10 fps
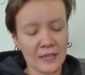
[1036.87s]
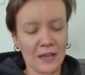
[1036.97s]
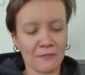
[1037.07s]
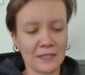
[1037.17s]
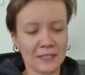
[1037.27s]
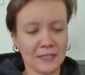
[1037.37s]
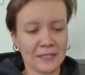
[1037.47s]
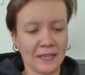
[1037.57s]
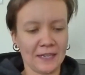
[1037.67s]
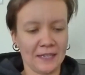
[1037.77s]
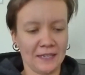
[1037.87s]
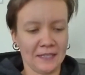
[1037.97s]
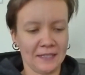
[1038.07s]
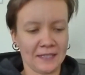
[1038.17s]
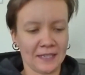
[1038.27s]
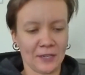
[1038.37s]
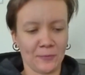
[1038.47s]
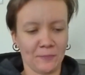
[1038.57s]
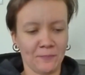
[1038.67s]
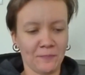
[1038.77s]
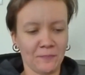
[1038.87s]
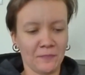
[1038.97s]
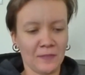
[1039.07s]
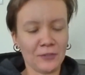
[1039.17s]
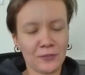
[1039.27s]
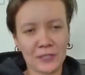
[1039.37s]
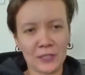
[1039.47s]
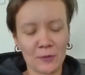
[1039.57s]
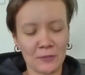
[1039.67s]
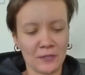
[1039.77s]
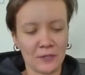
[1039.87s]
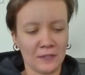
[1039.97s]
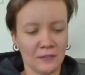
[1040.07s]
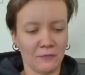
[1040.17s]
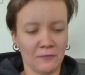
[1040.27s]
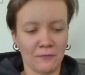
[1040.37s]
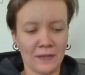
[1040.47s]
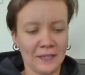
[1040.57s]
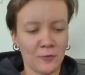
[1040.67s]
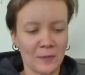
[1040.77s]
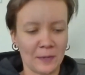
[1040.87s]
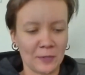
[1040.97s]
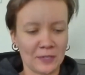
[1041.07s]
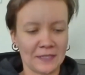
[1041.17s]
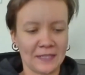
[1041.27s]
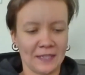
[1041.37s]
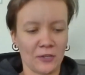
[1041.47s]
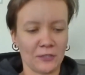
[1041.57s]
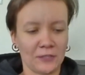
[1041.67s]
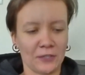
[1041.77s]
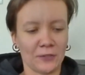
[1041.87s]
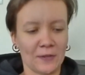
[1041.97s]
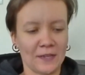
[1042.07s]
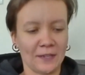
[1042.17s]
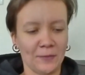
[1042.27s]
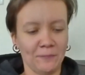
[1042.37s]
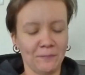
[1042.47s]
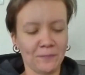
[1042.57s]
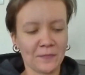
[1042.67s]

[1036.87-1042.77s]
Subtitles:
Rising Tide is interested both in finding new members and also